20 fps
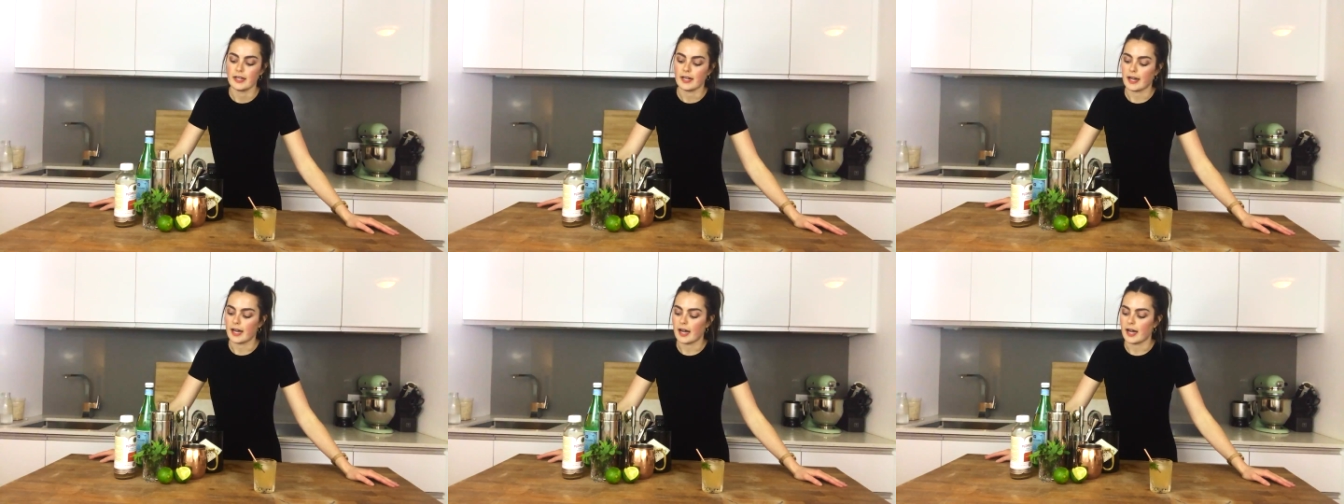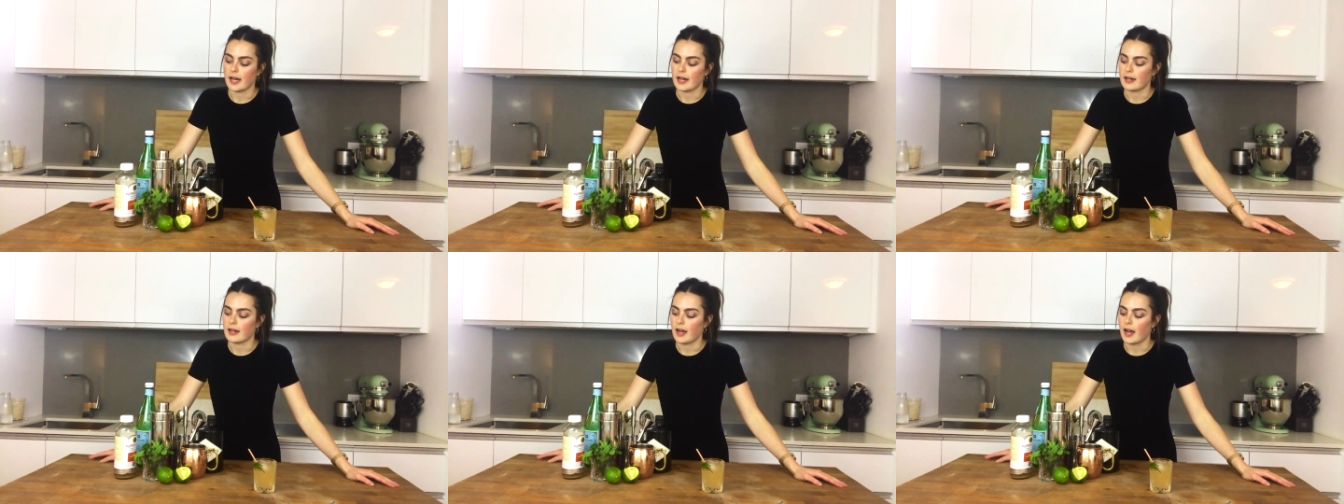
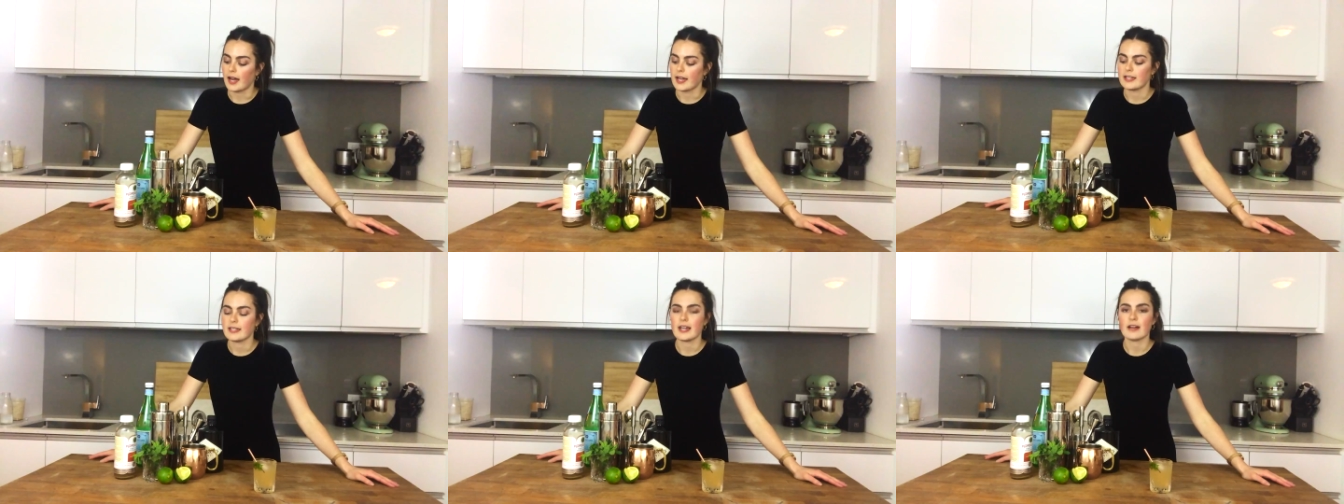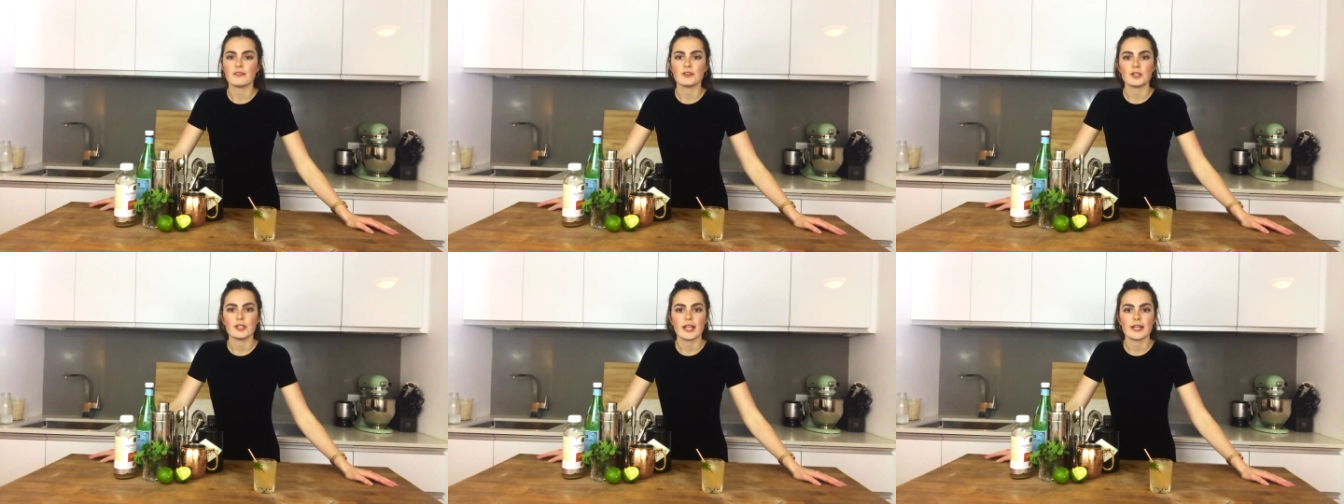I
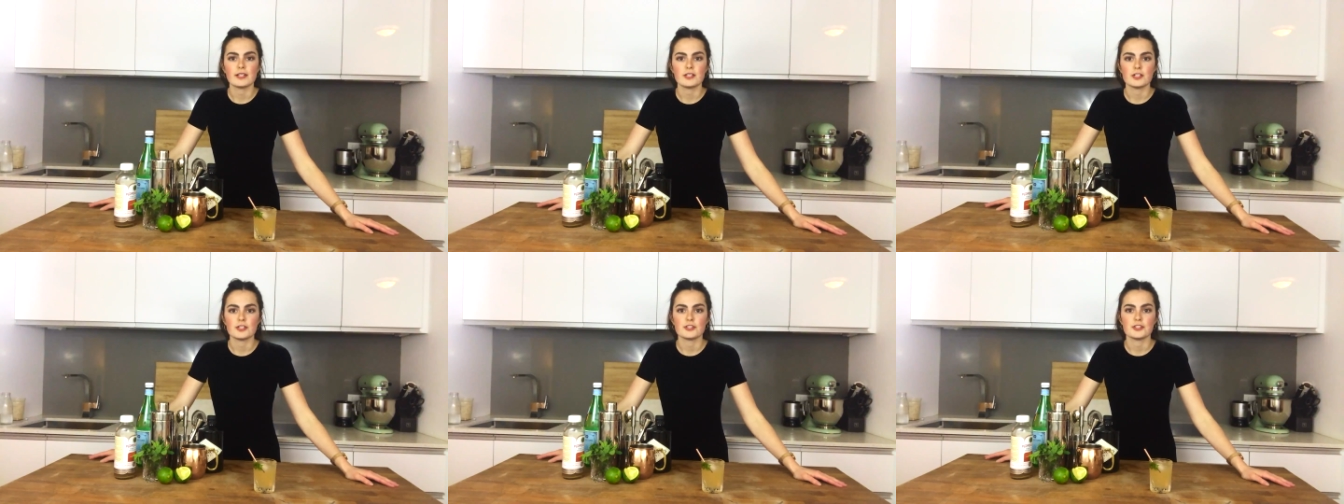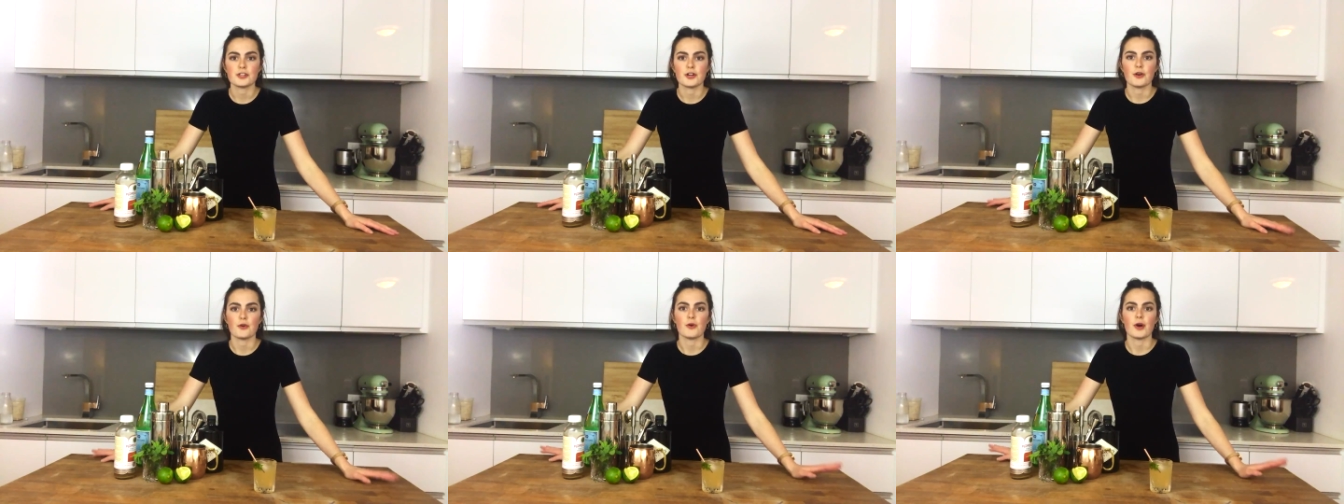never like to
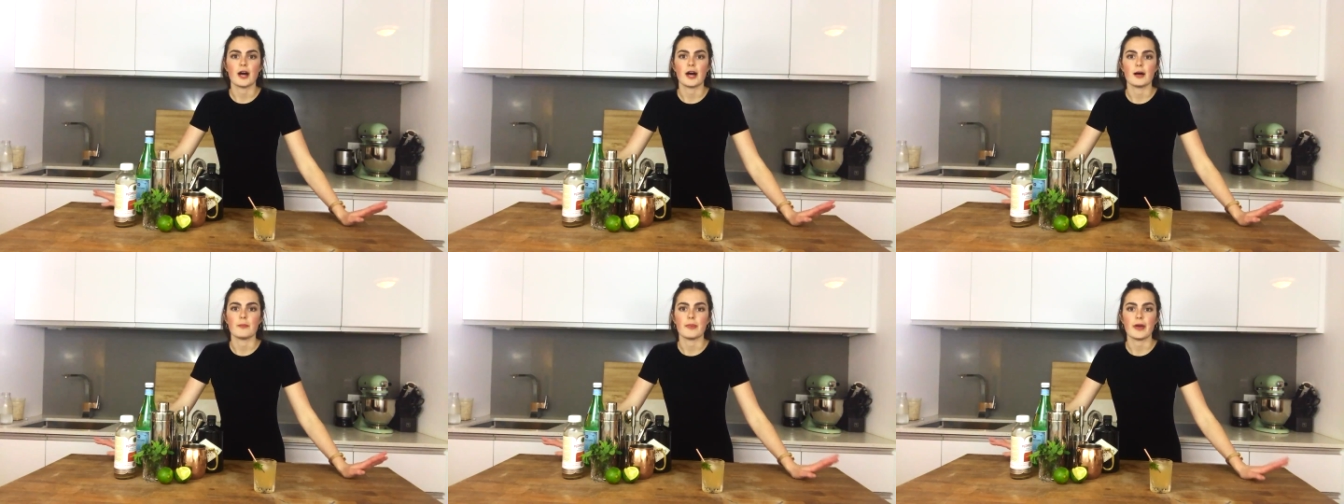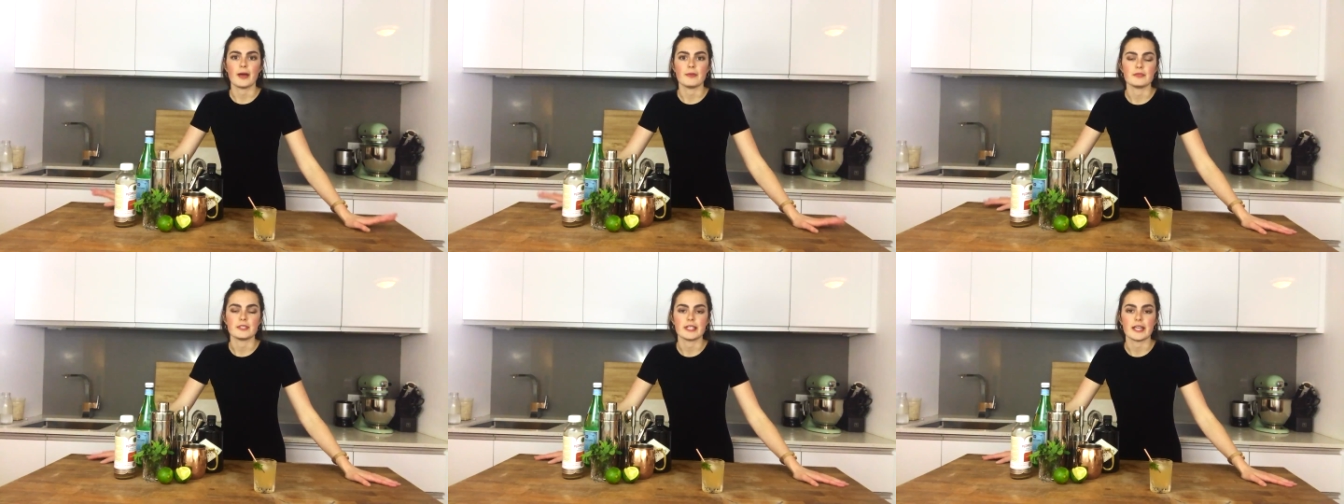show up
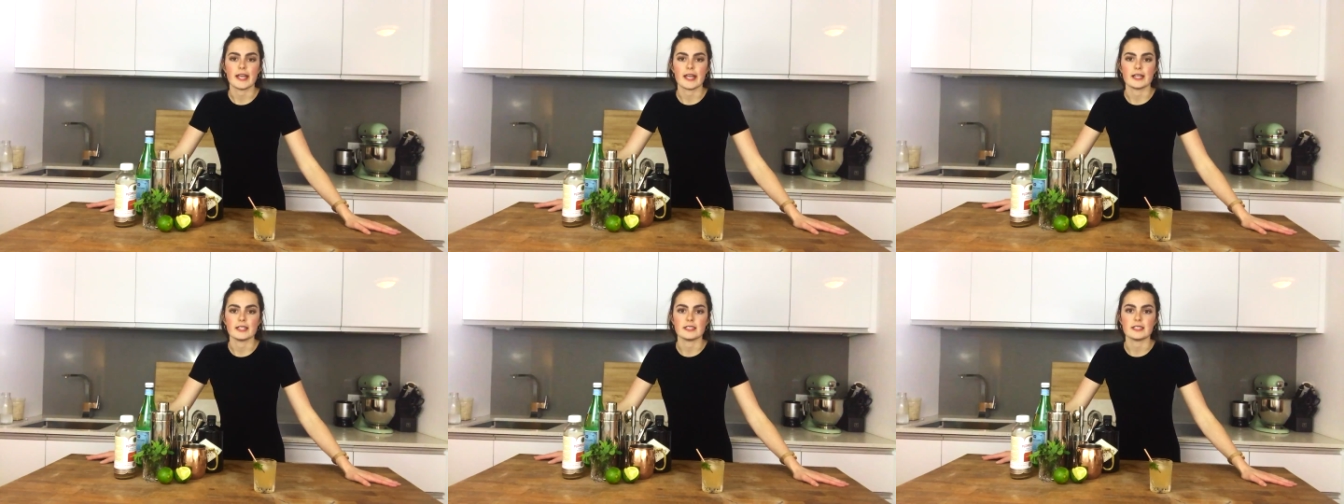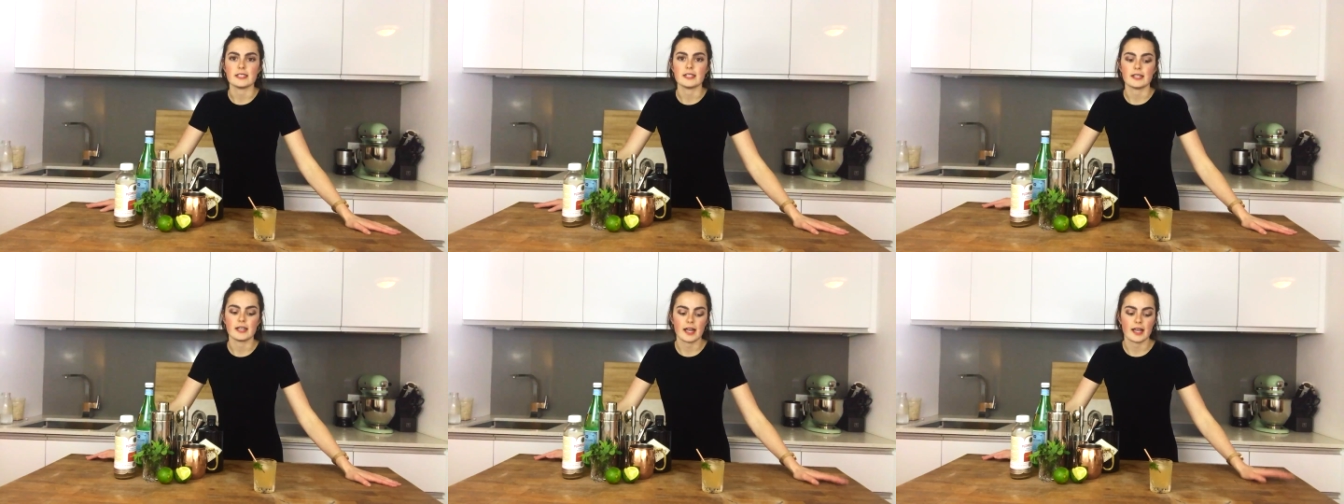
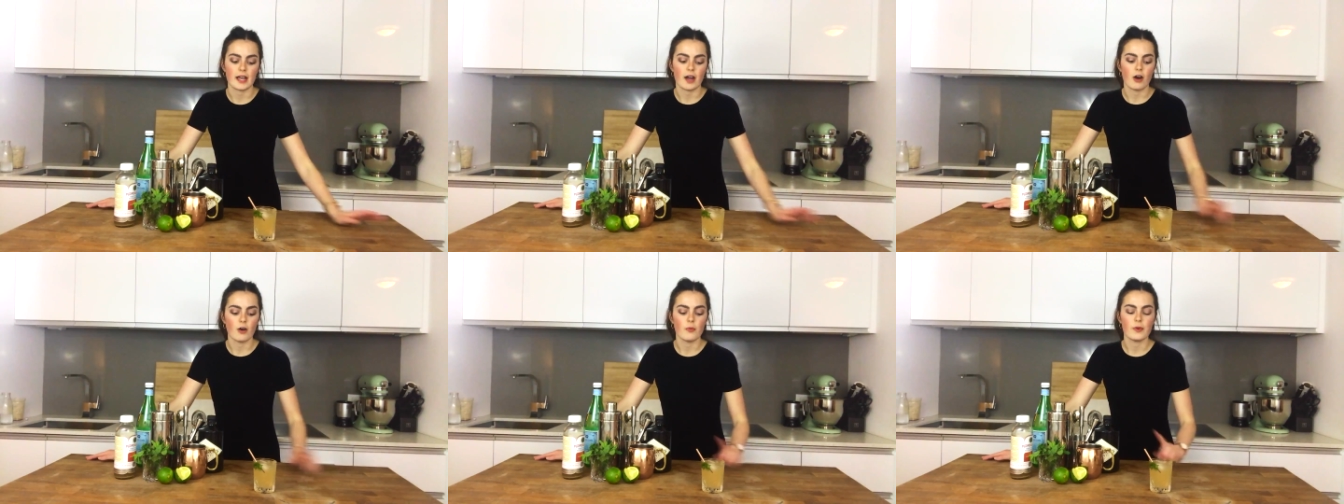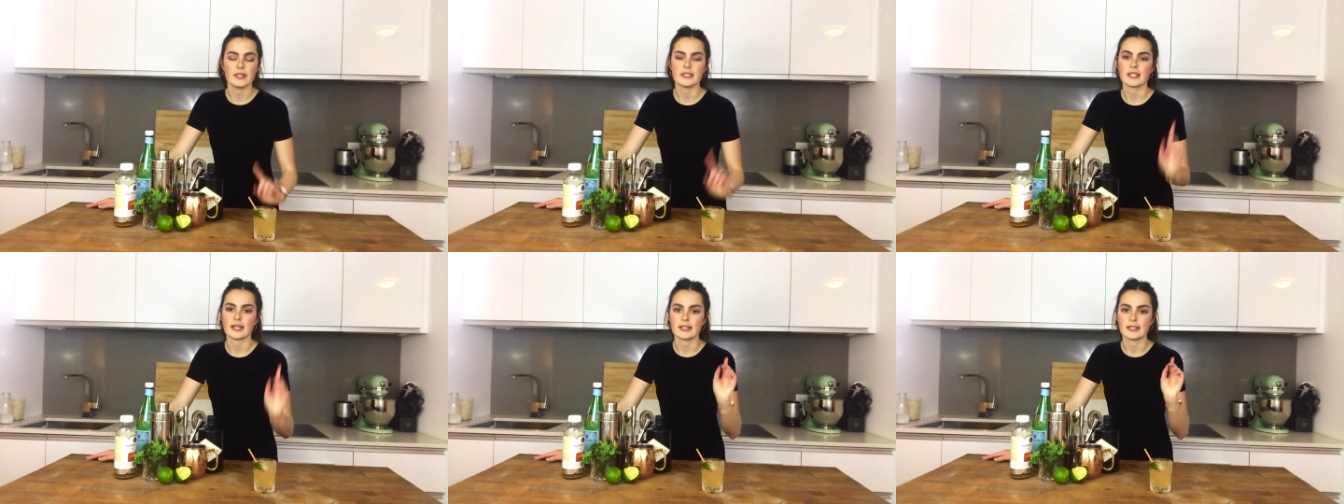empty-handed, and I
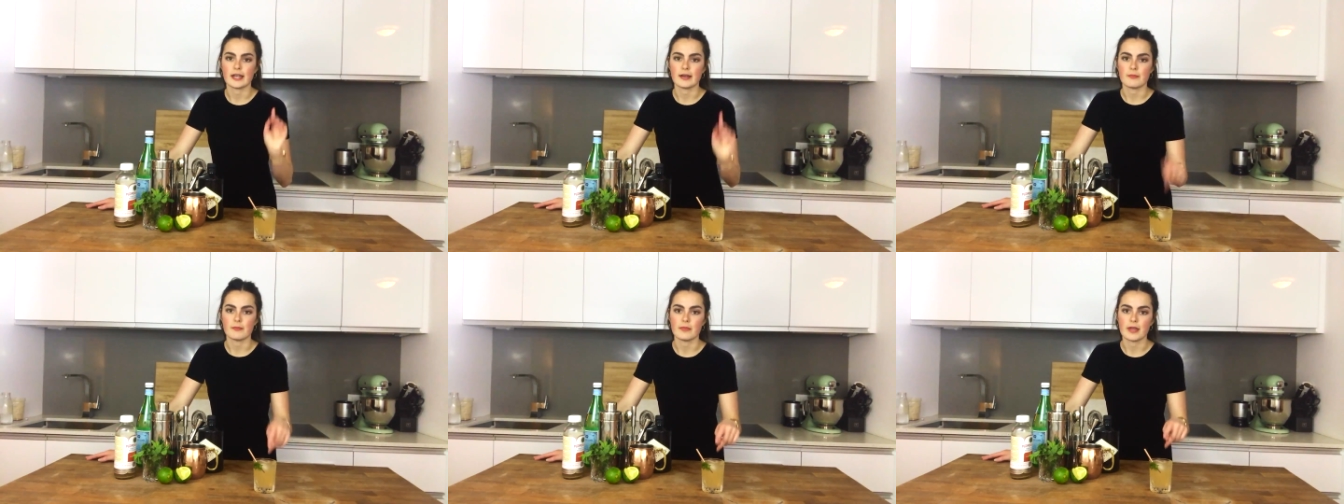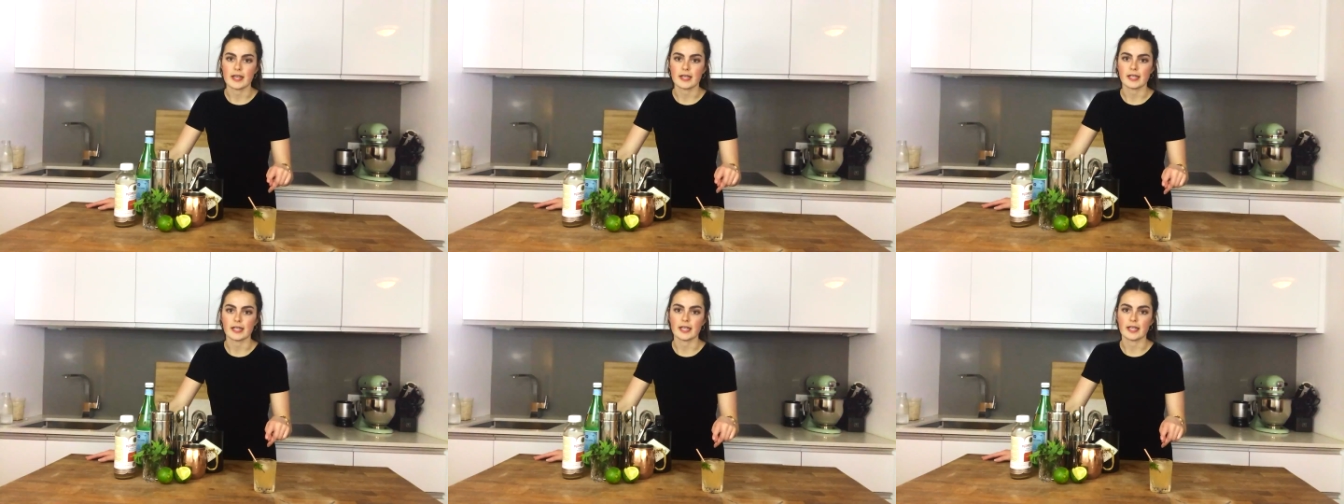always end up
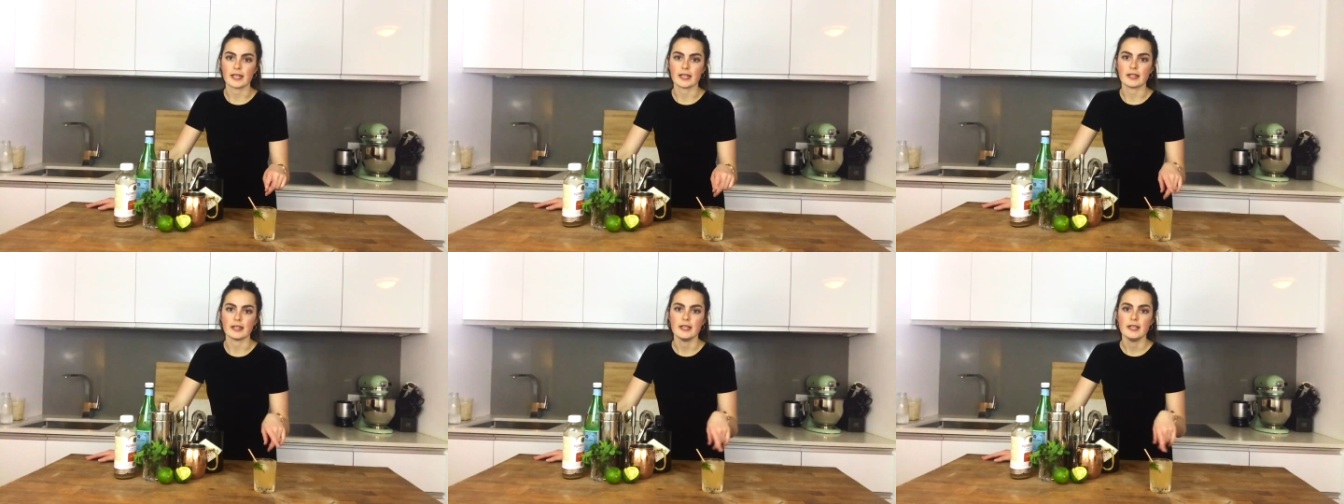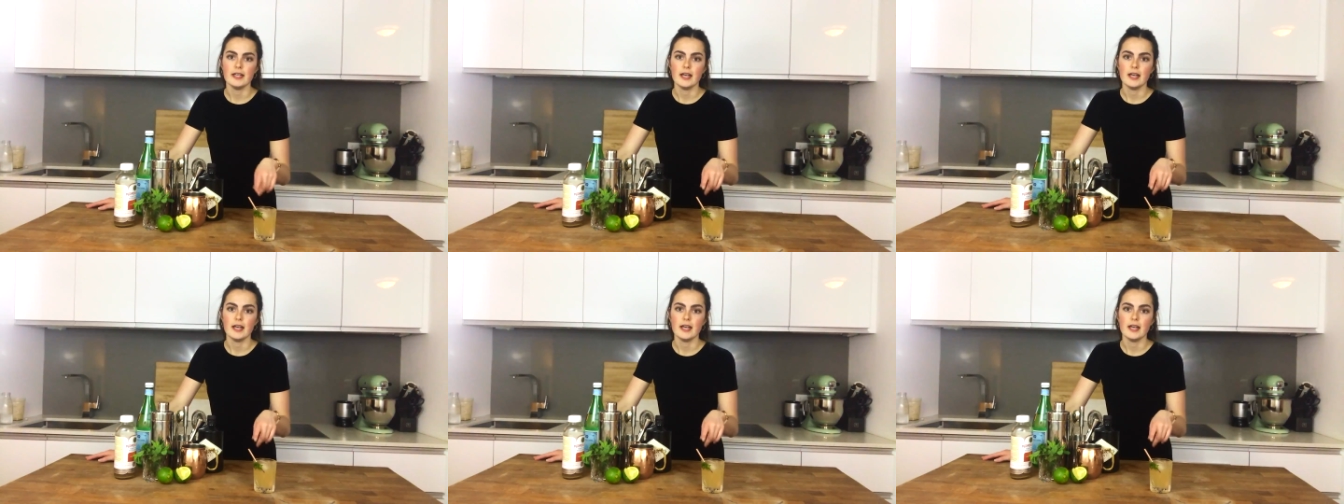making,